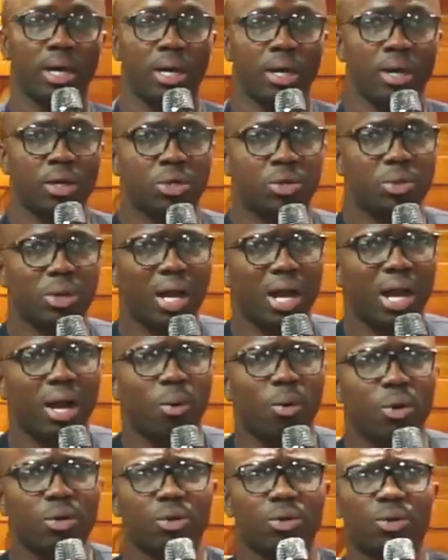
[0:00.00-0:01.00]
Today I want
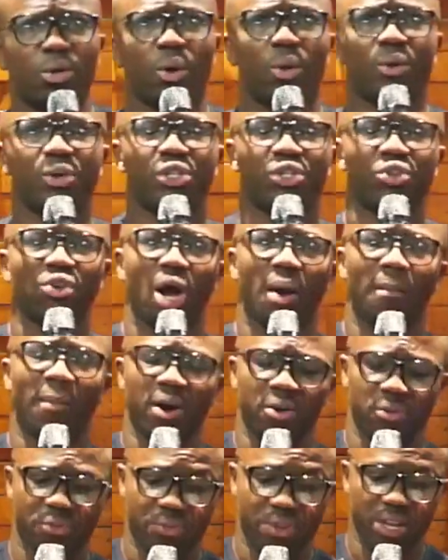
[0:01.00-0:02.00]
to talk to you about
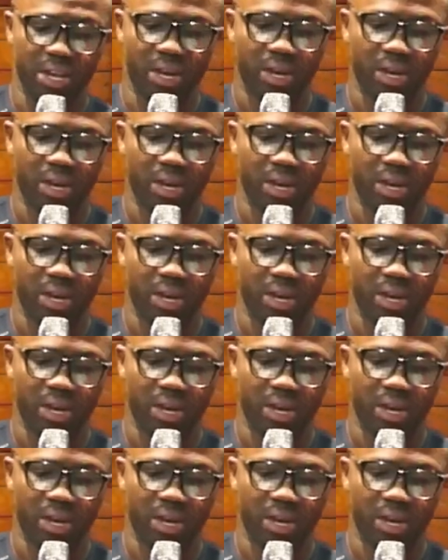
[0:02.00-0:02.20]
fear